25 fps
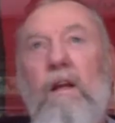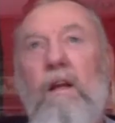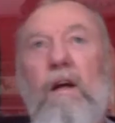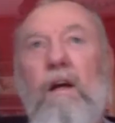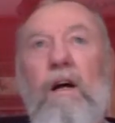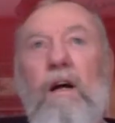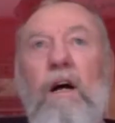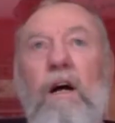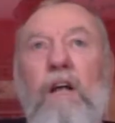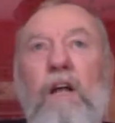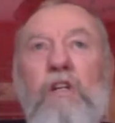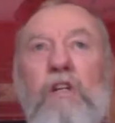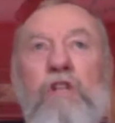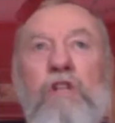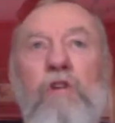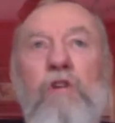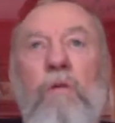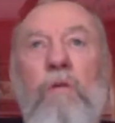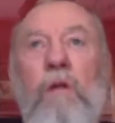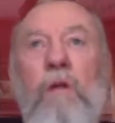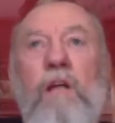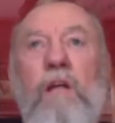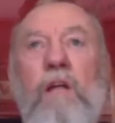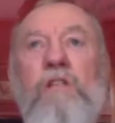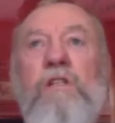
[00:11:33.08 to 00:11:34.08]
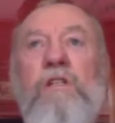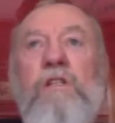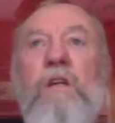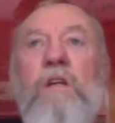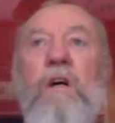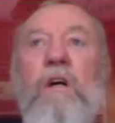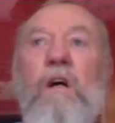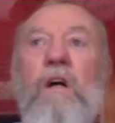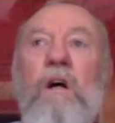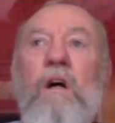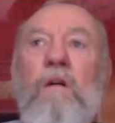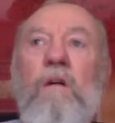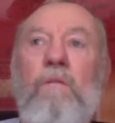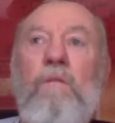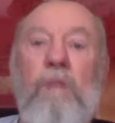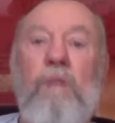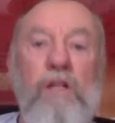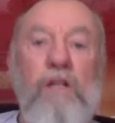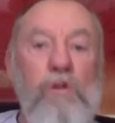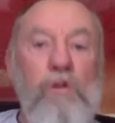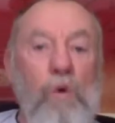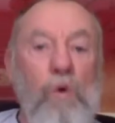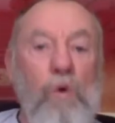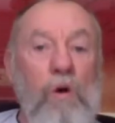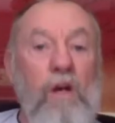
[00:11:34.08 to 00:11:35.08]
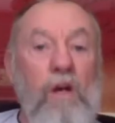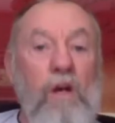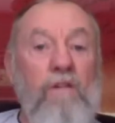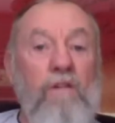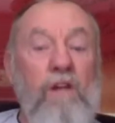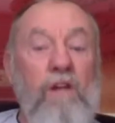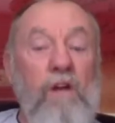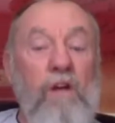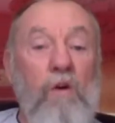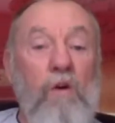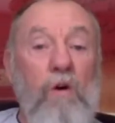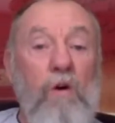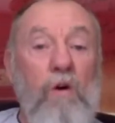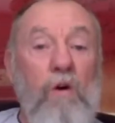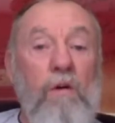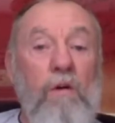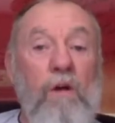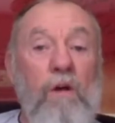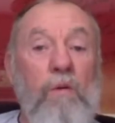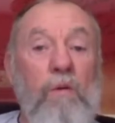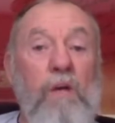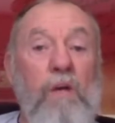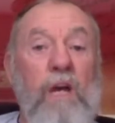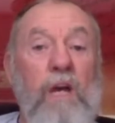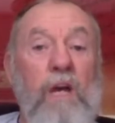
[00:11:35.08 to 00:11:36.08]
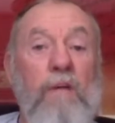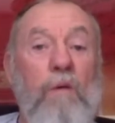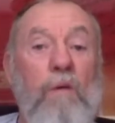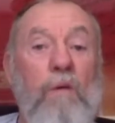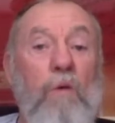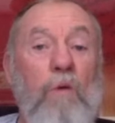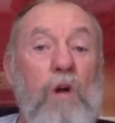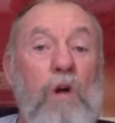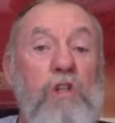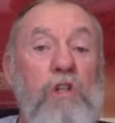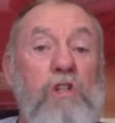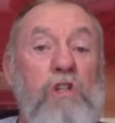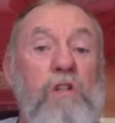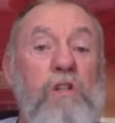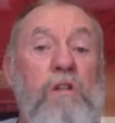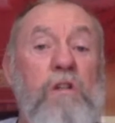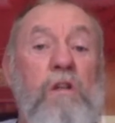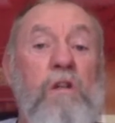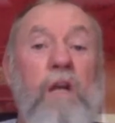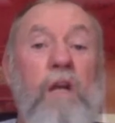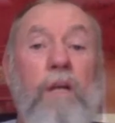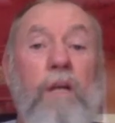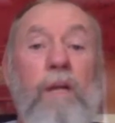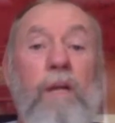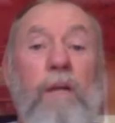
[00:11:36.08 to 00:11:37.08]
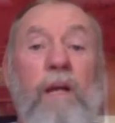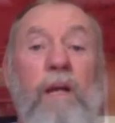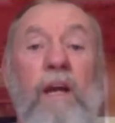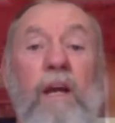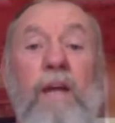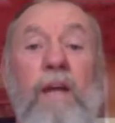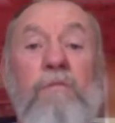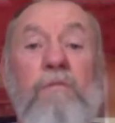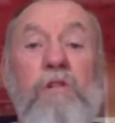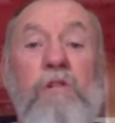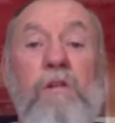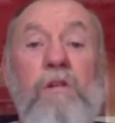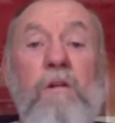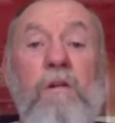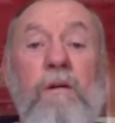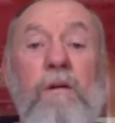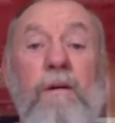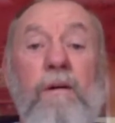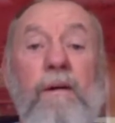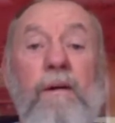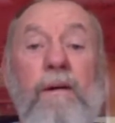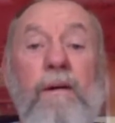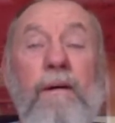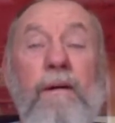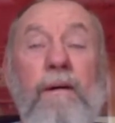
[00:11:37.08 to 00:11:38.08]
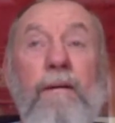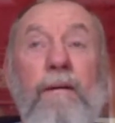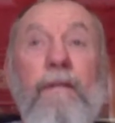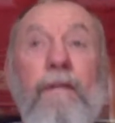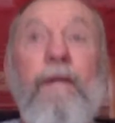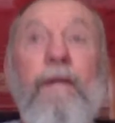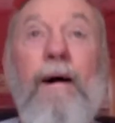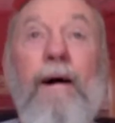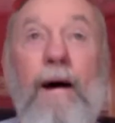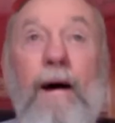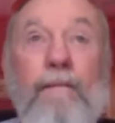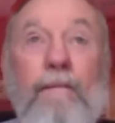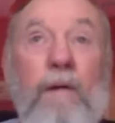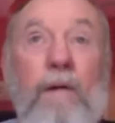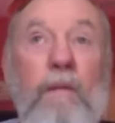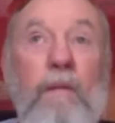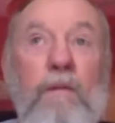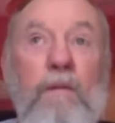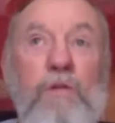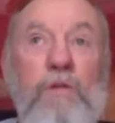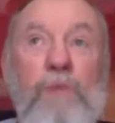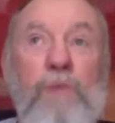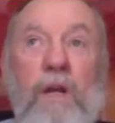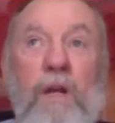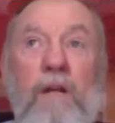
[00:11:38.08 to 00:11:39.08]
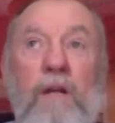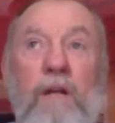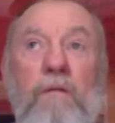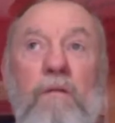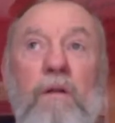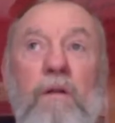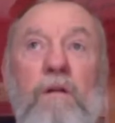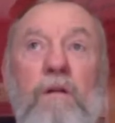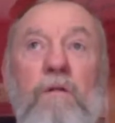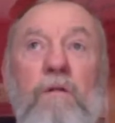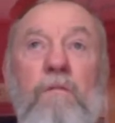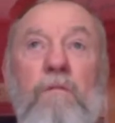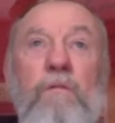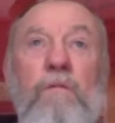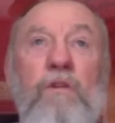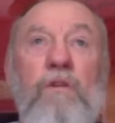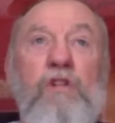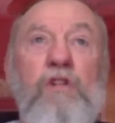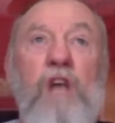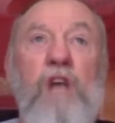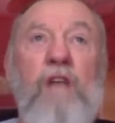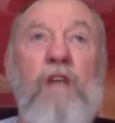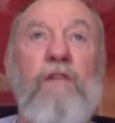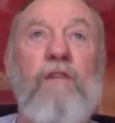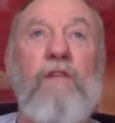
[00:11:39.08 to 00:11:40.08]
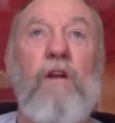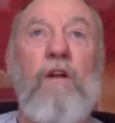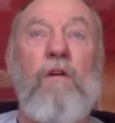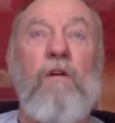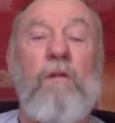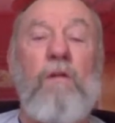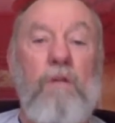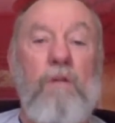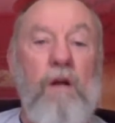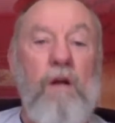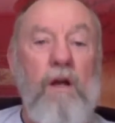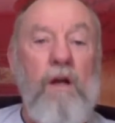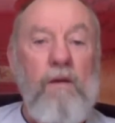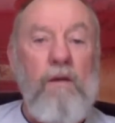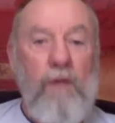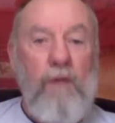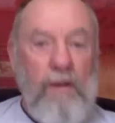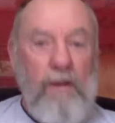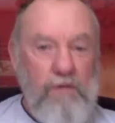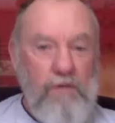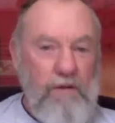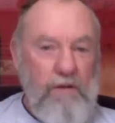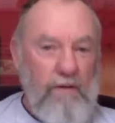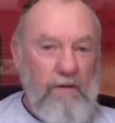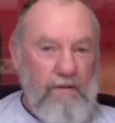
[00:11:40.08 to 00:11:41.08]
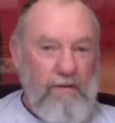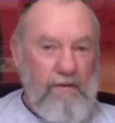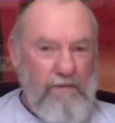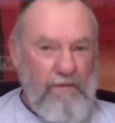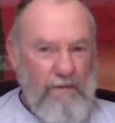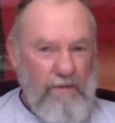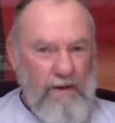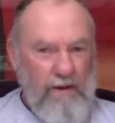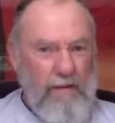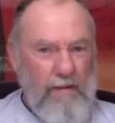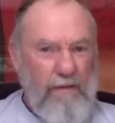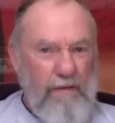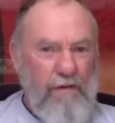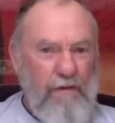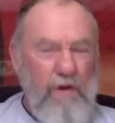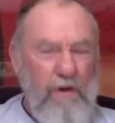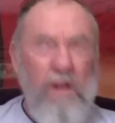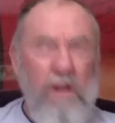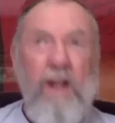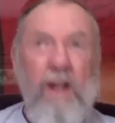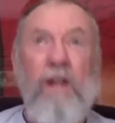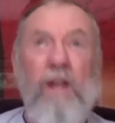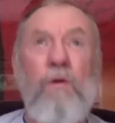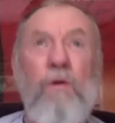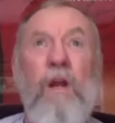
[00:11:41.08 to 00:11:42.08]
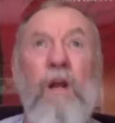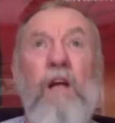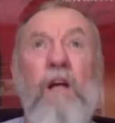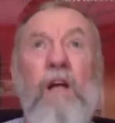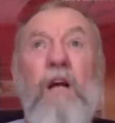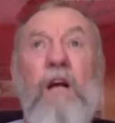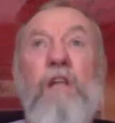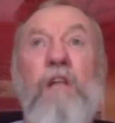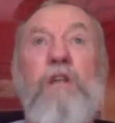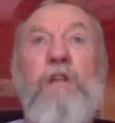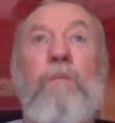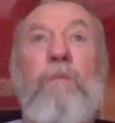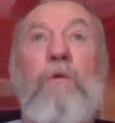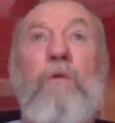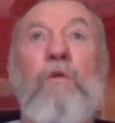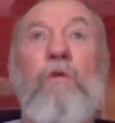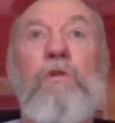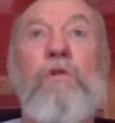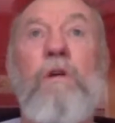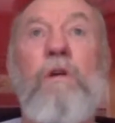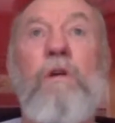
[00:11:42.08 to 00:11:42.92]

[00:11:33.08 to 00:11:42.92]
I just thought, well, let's go and give it a go. We came and watched a couple of games. I remember speaking with yourself I was a little bit further into it, I suppose.